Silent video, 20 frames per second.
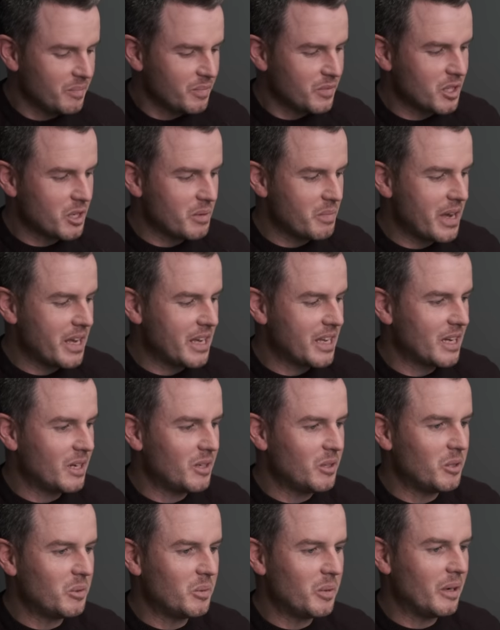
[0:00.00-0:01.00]
to make it
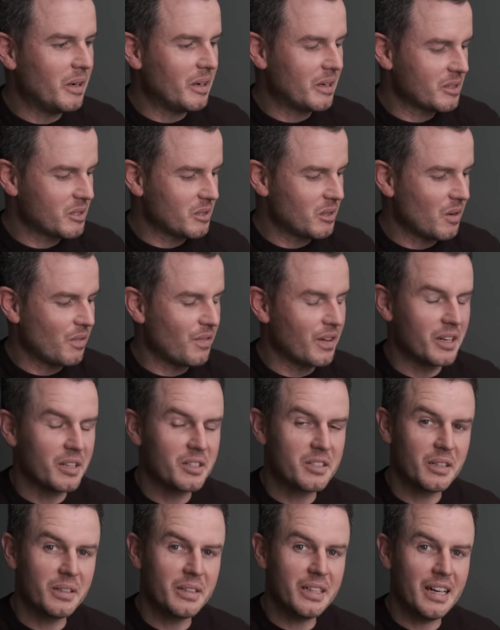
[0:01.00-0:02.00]
all work sort of thing
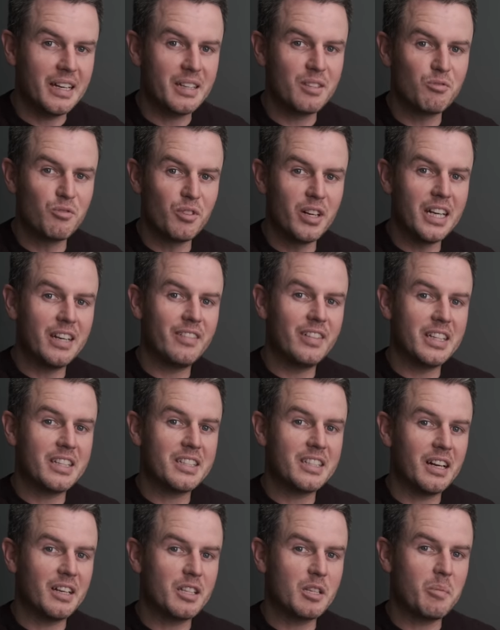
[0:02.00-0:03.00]
so yeah it's really really
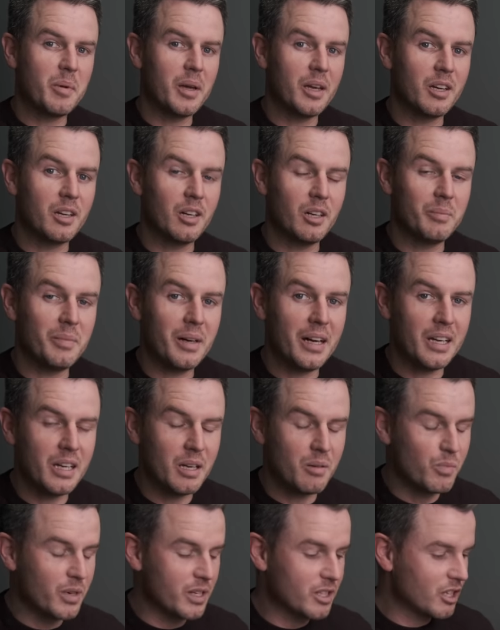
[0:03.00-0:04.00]
starting to pick up and
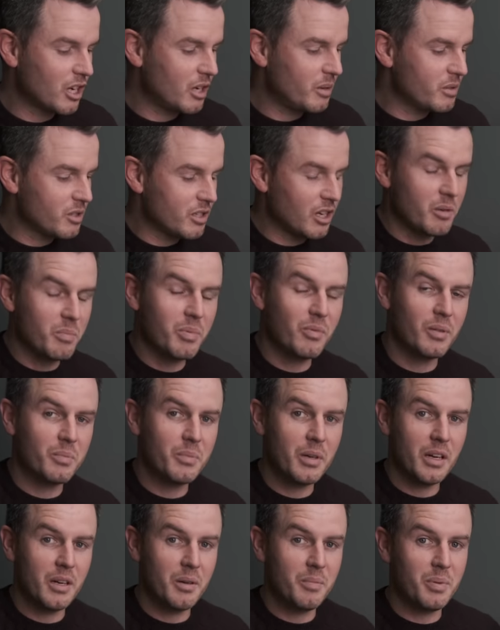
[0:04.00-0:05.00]
um, we're so so
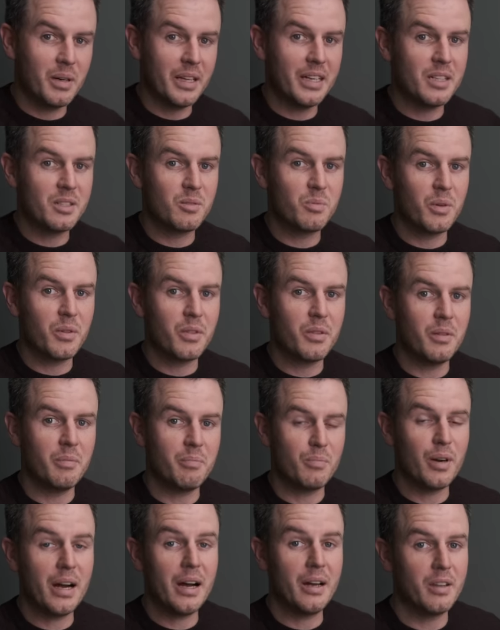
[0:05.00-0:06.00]
uh, pleased with
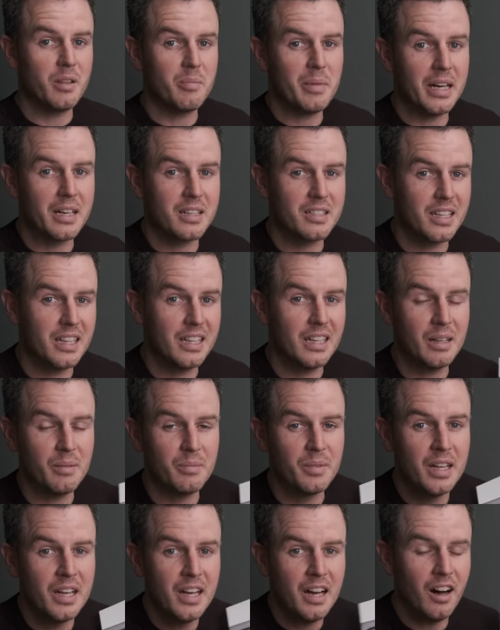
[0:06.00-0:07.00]
and proud of the magazine
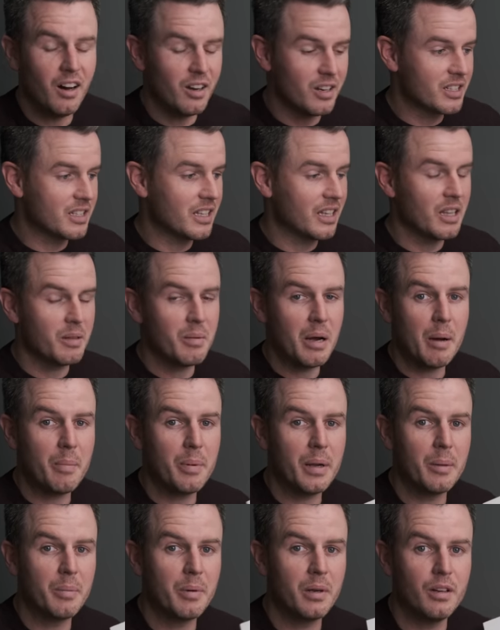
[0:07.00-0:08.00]
and um, honestly the amount of
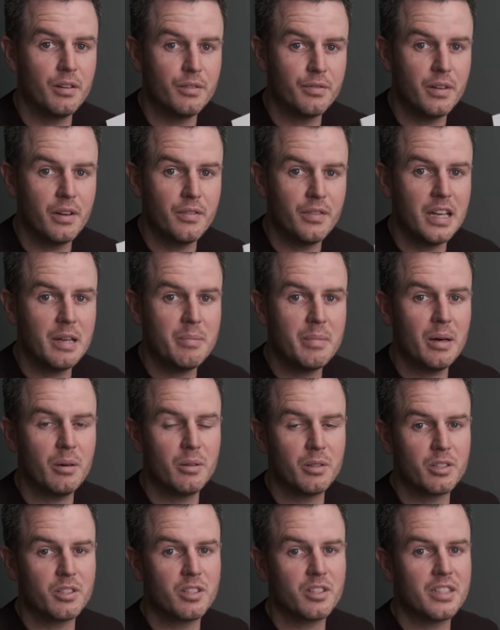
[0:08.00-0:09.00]
people that have, have
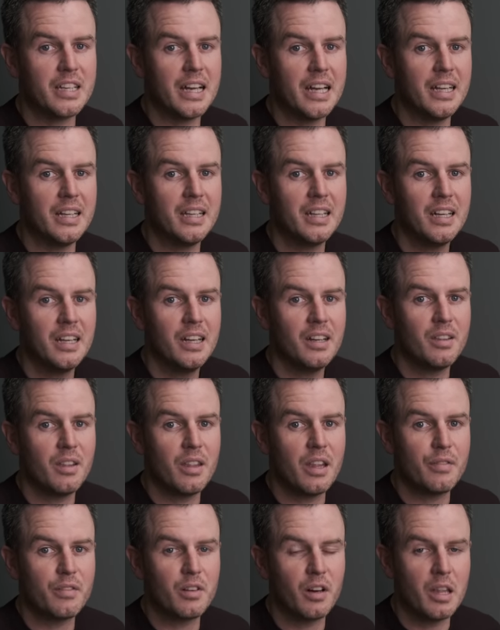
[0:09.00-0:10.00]
emailed us to say that
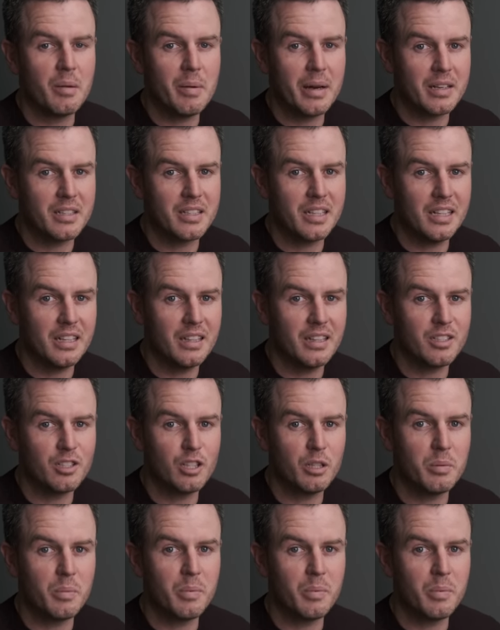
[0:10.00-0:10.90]
they've got the magazine and they're super